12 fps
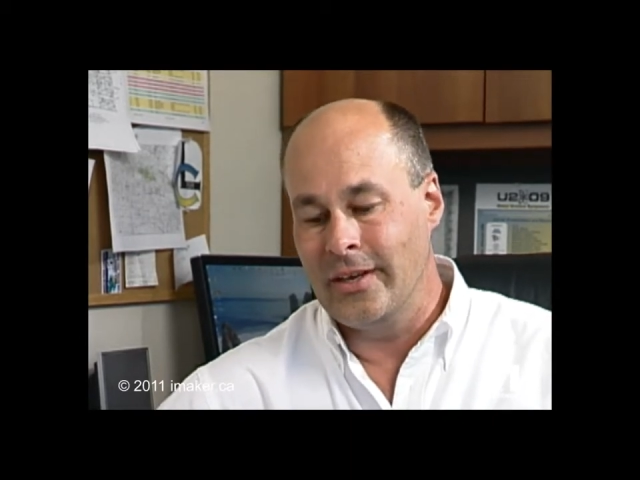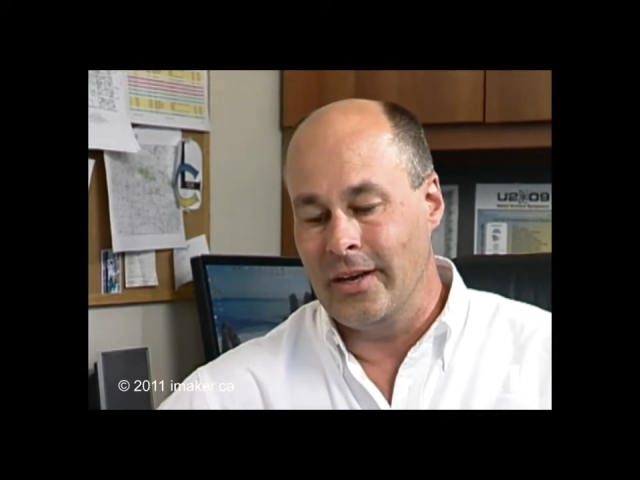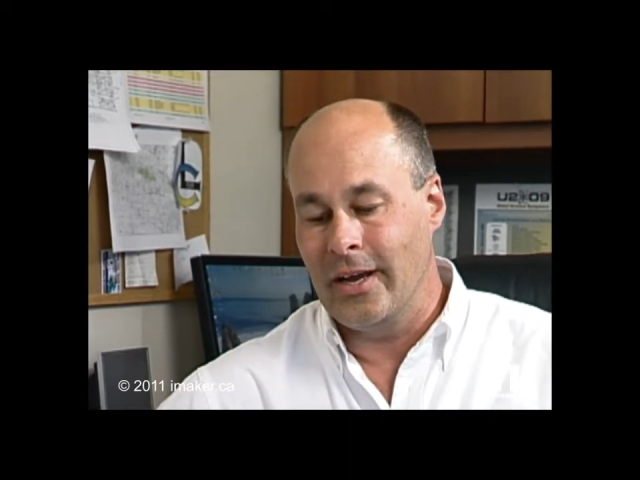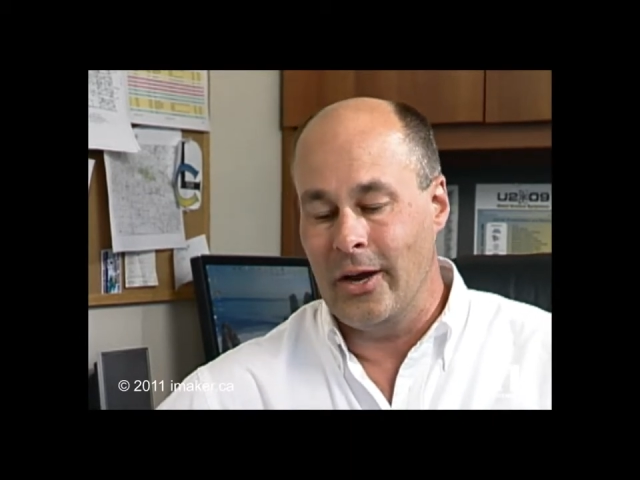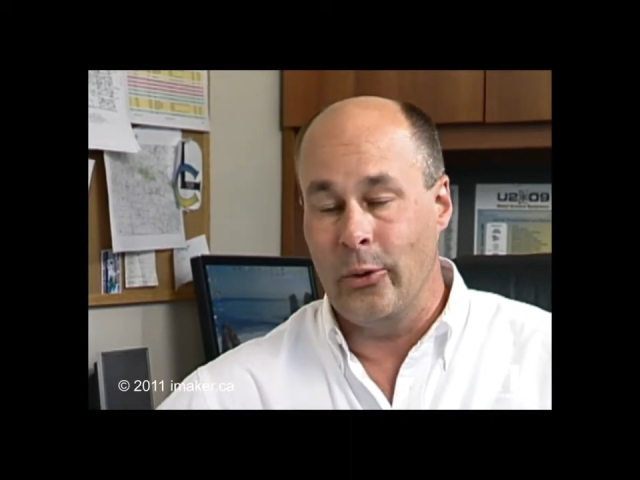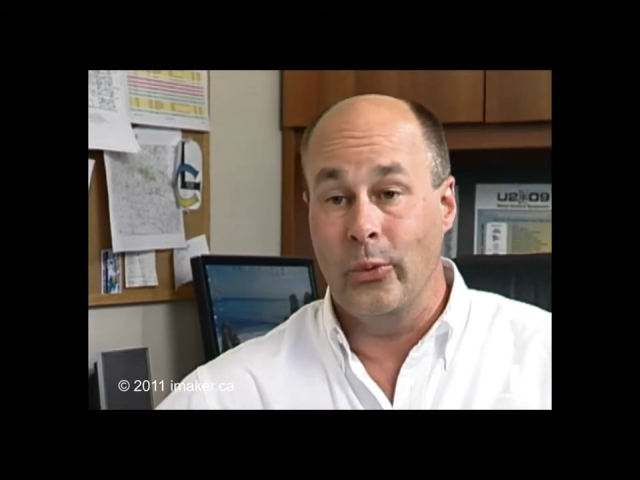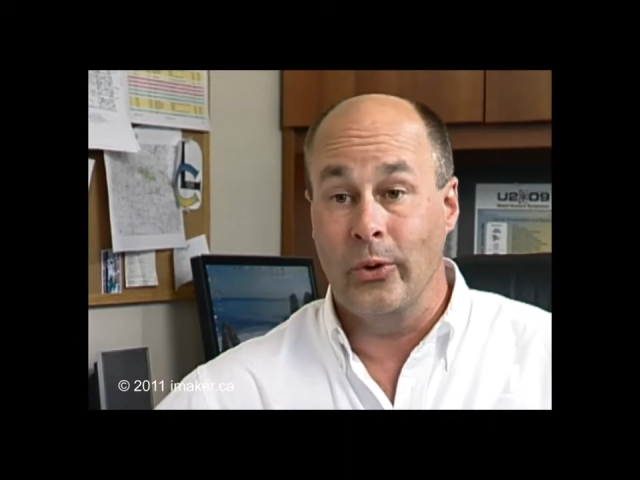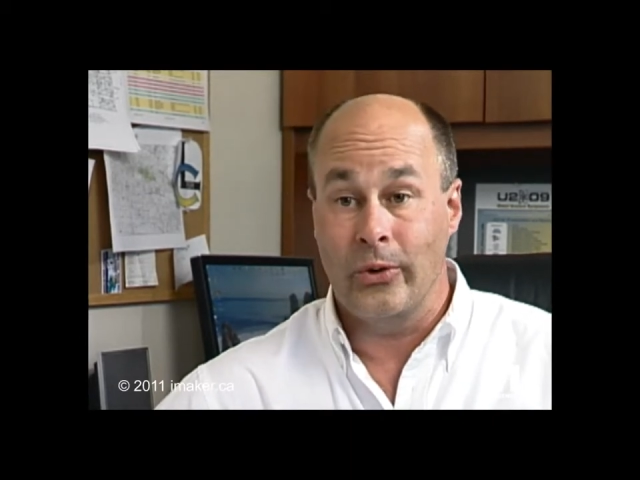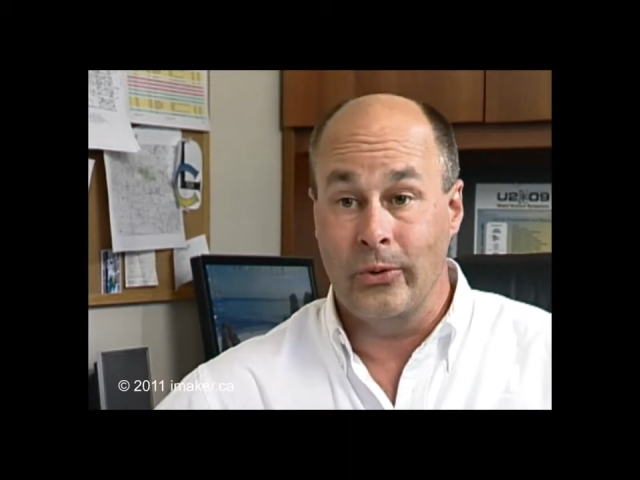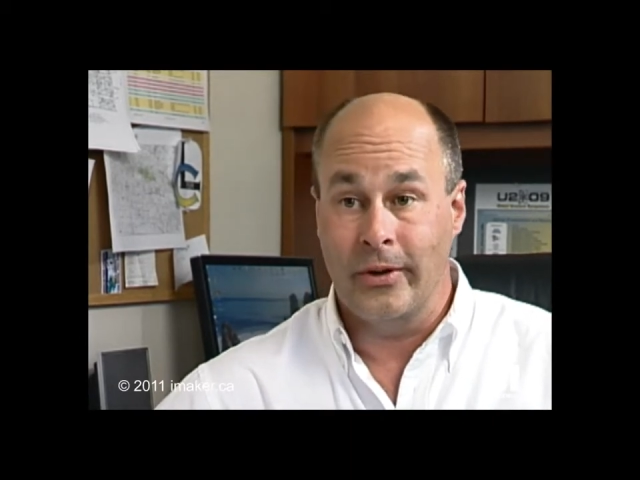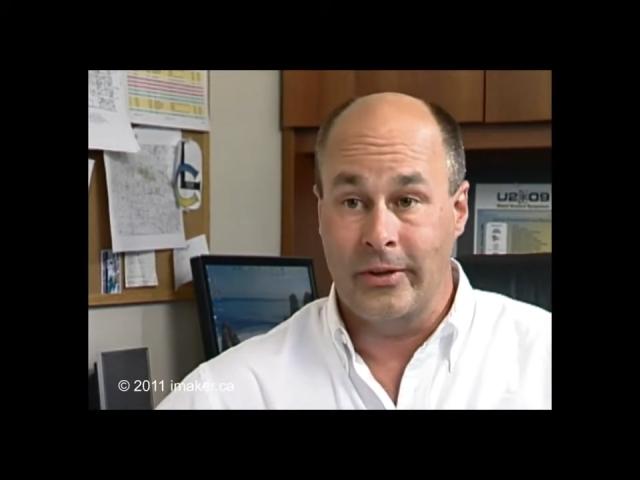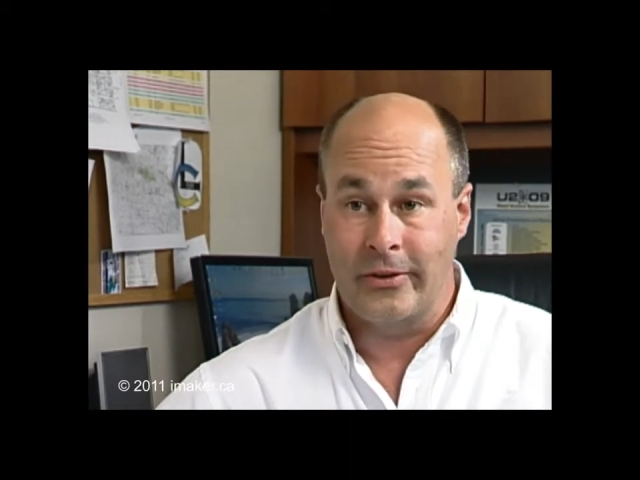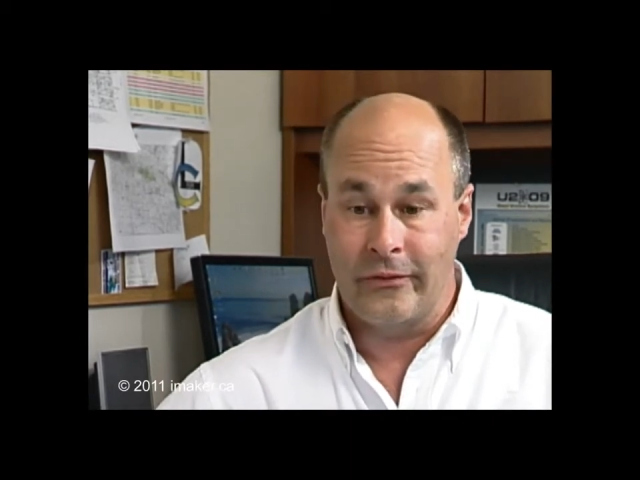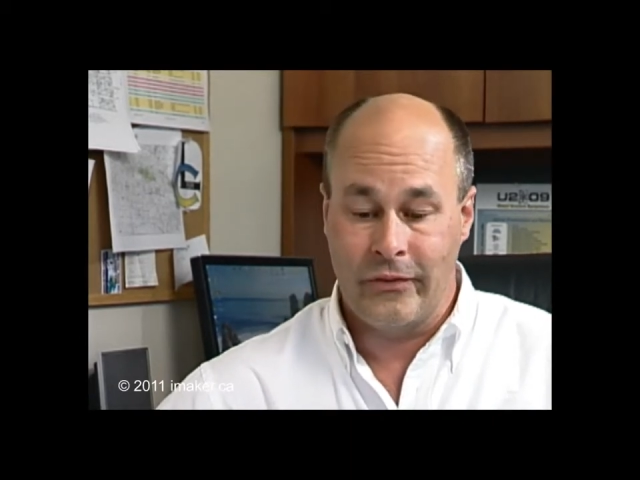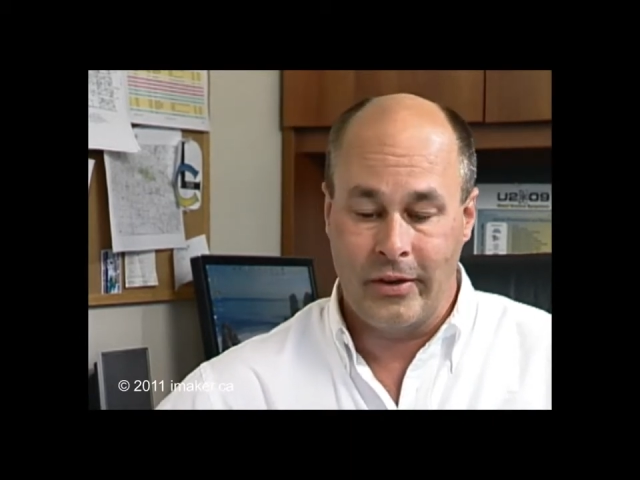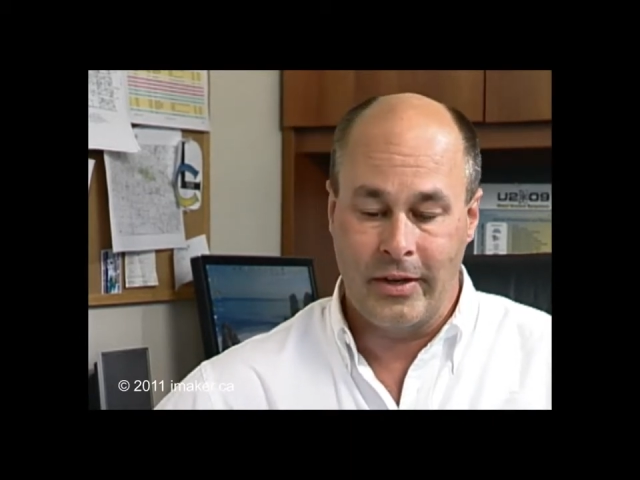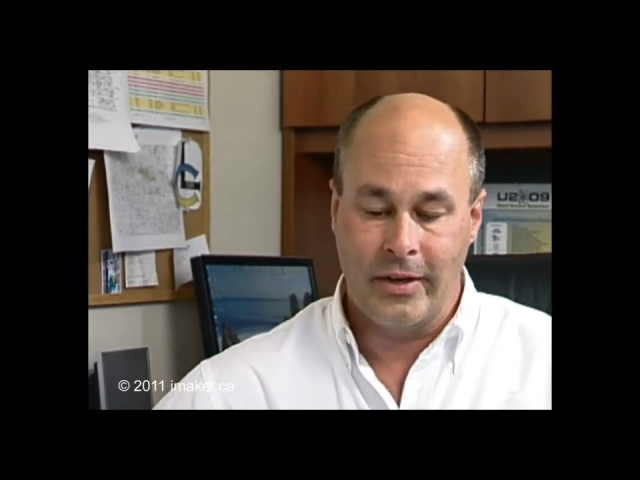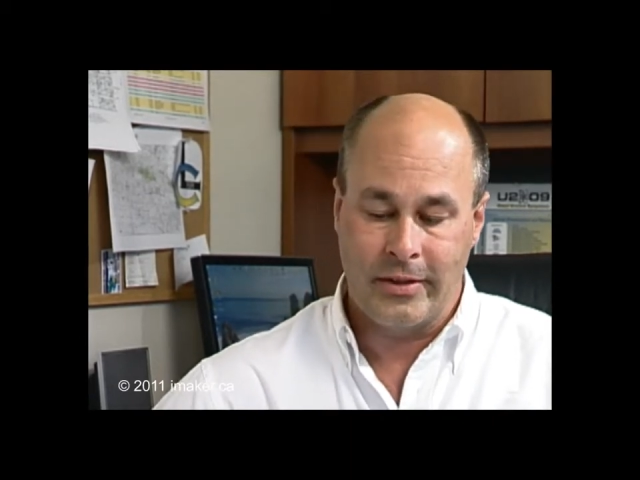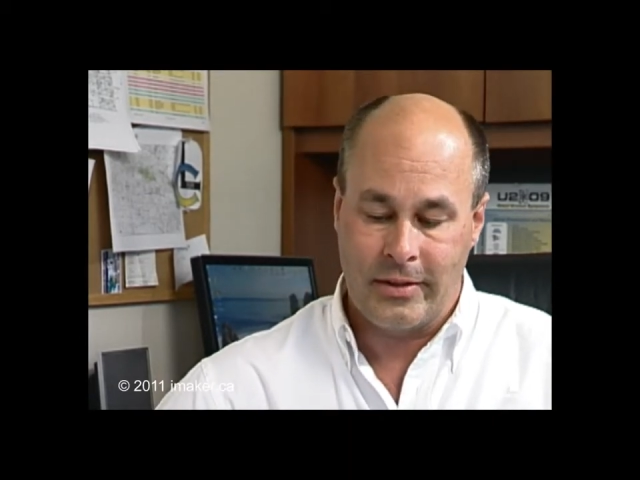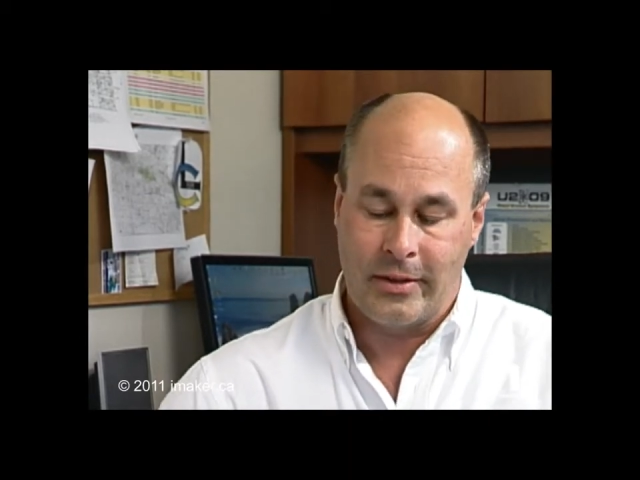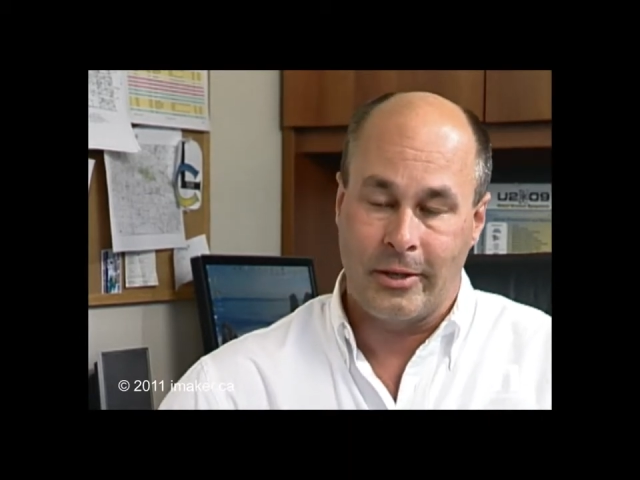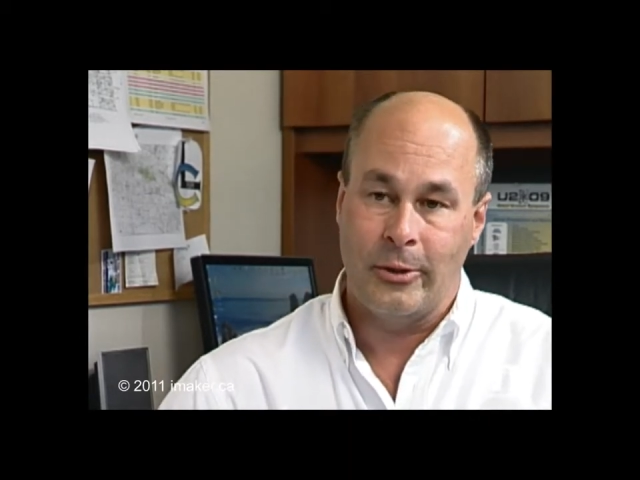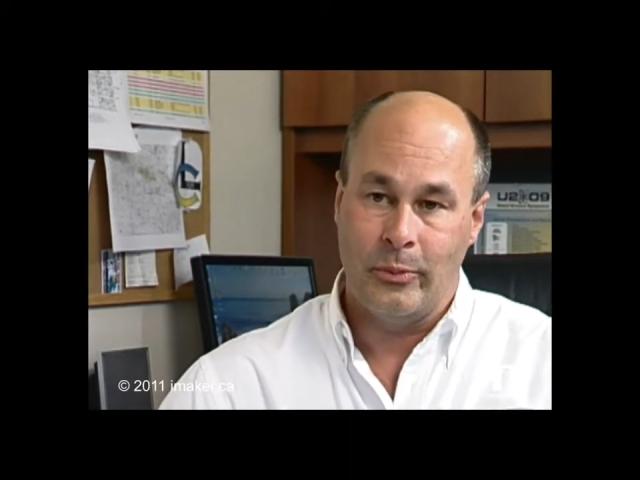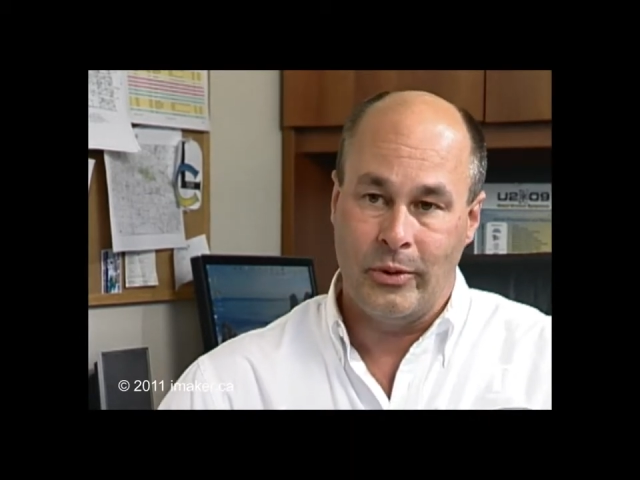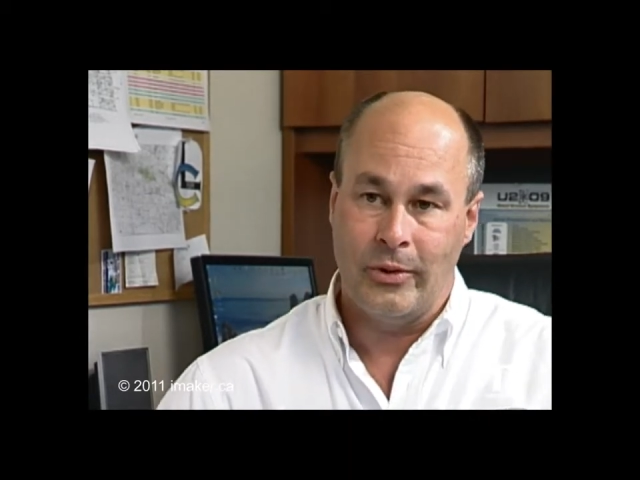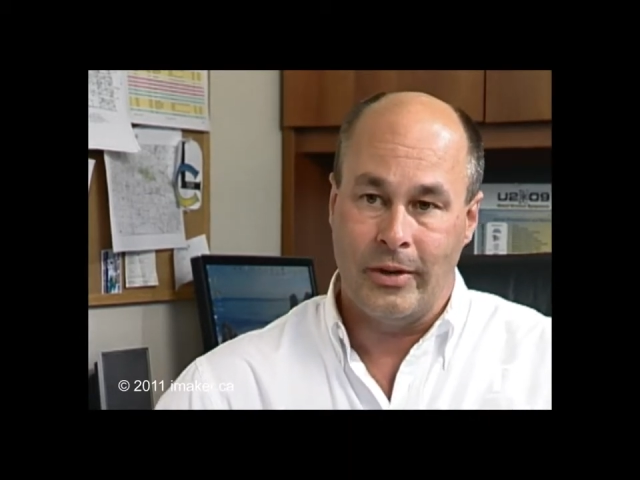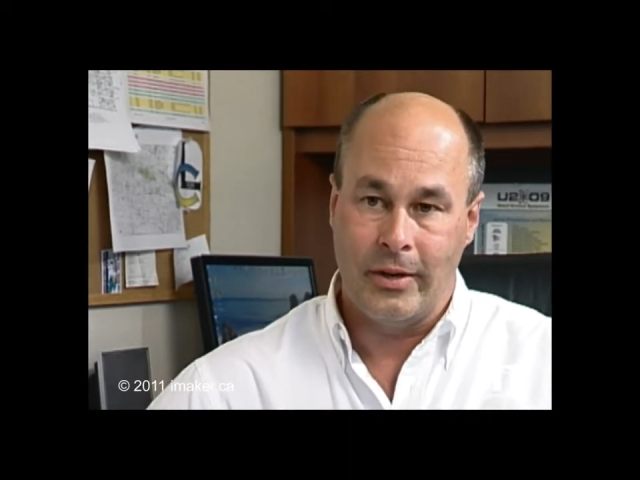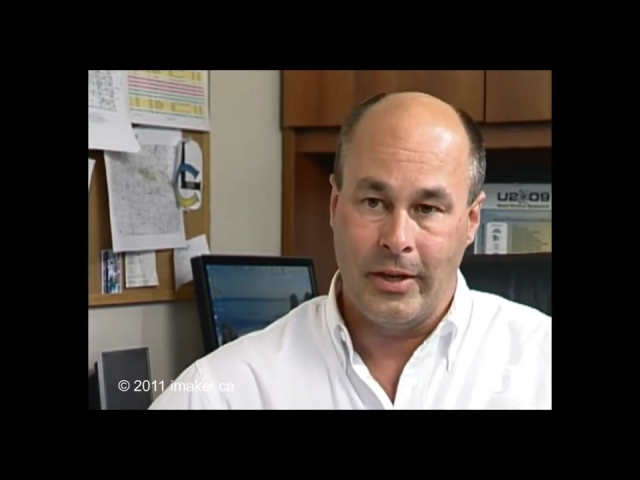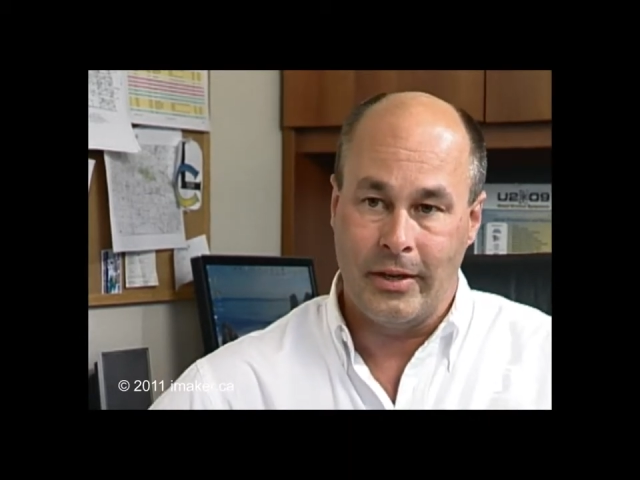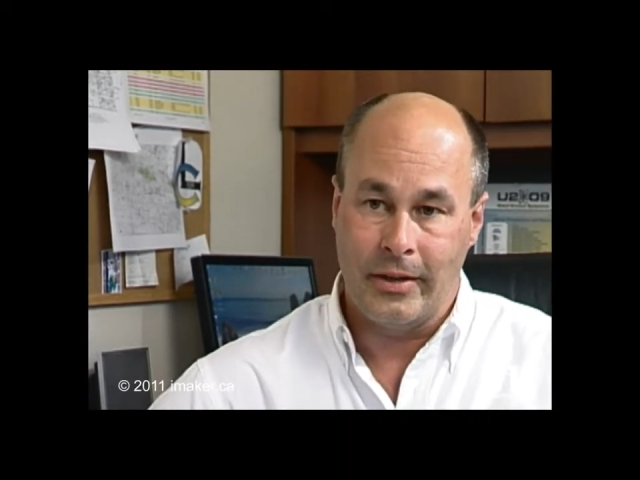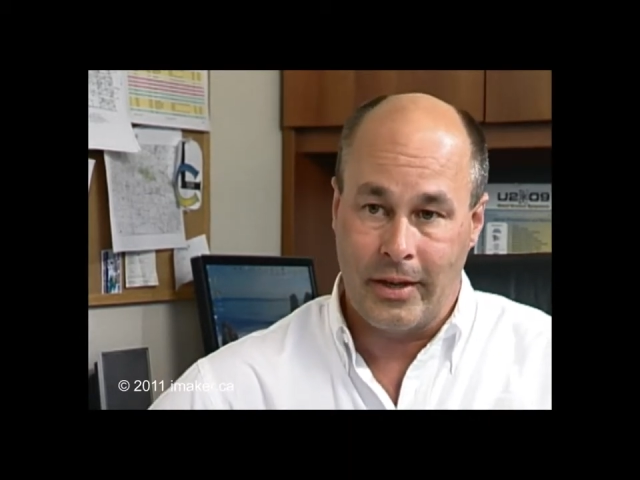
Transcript: and how we're going to fit into the community